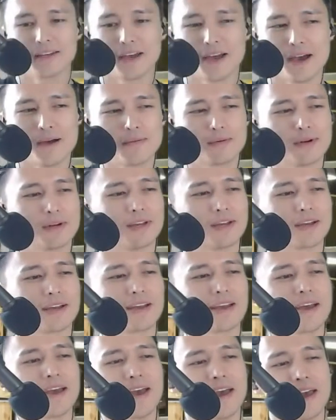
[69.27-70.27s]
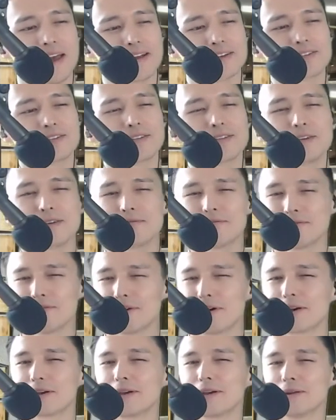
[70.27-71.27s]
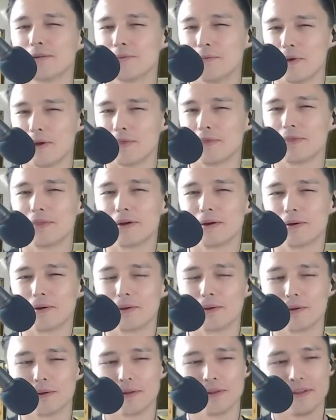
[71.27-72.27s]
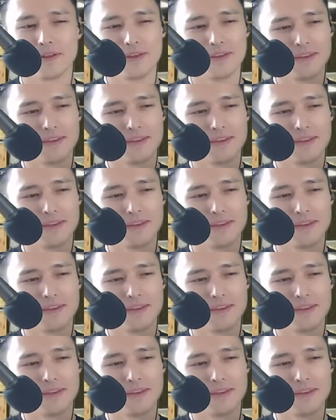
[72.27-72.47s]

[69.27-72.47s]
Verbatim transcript: Kaepernick actually fucking went there, dude.